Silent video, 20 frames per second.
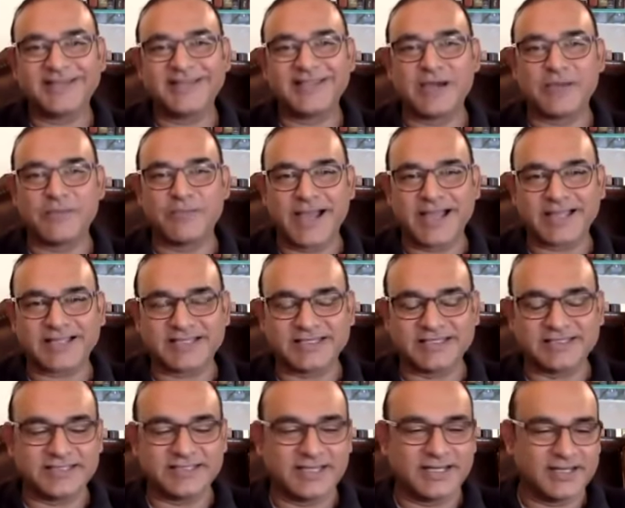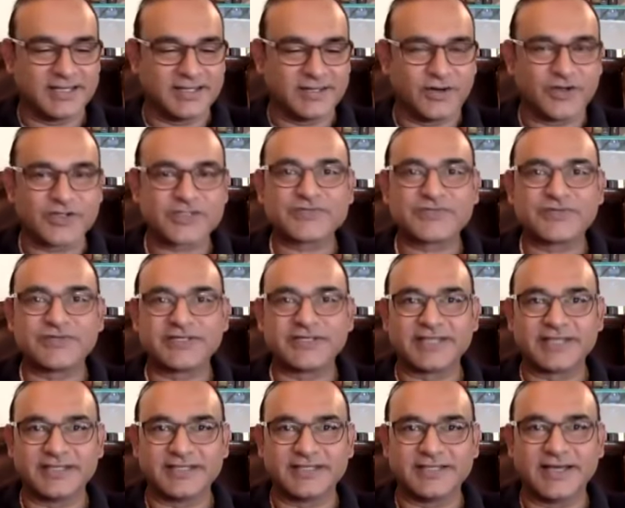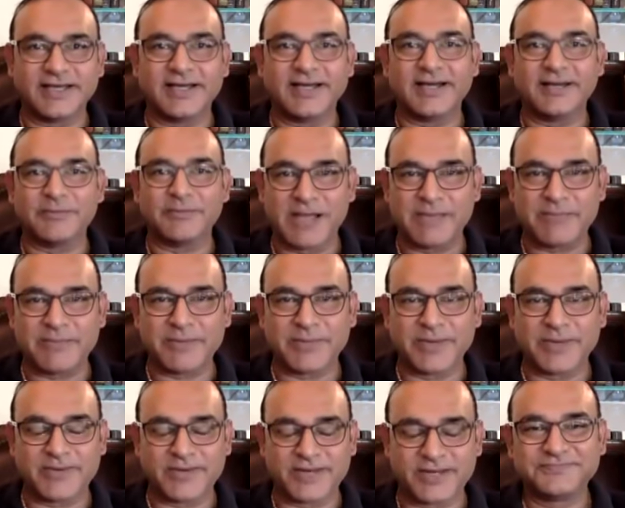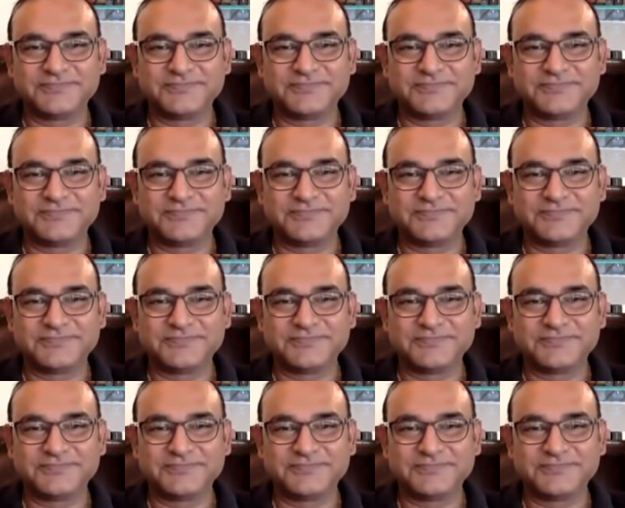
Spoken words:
They are back in Oxford, and I'm happy about it.